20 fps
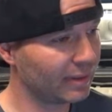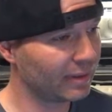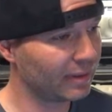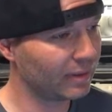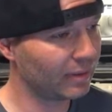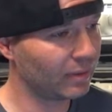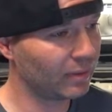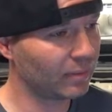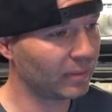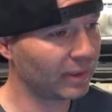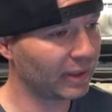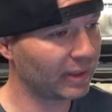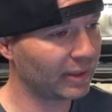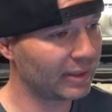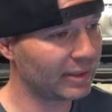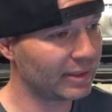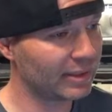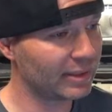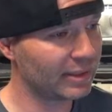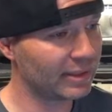you know,
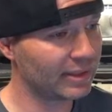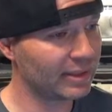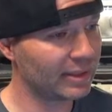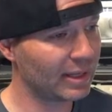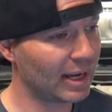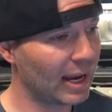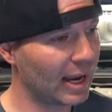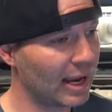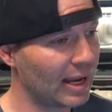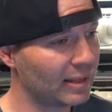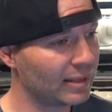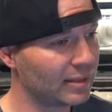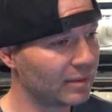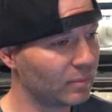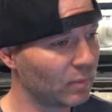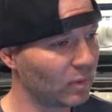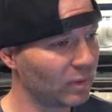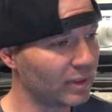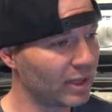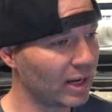let's just add some
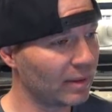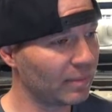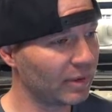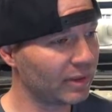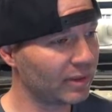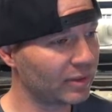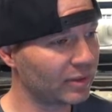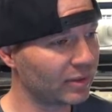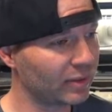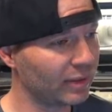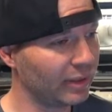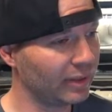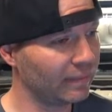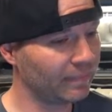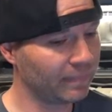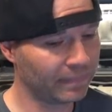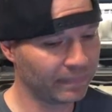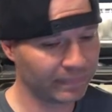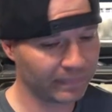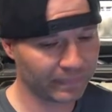more time on the screen.
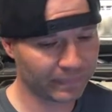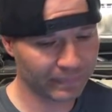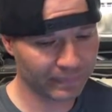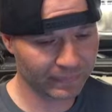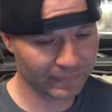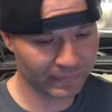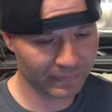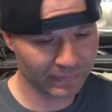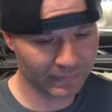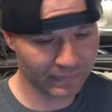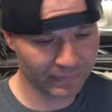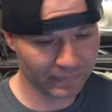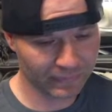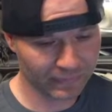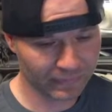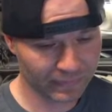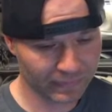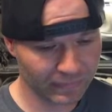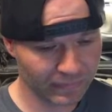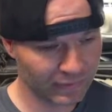
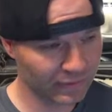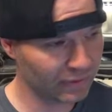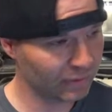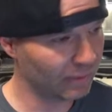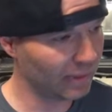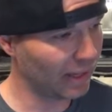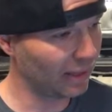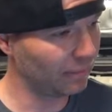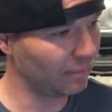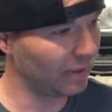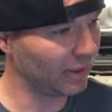Do 8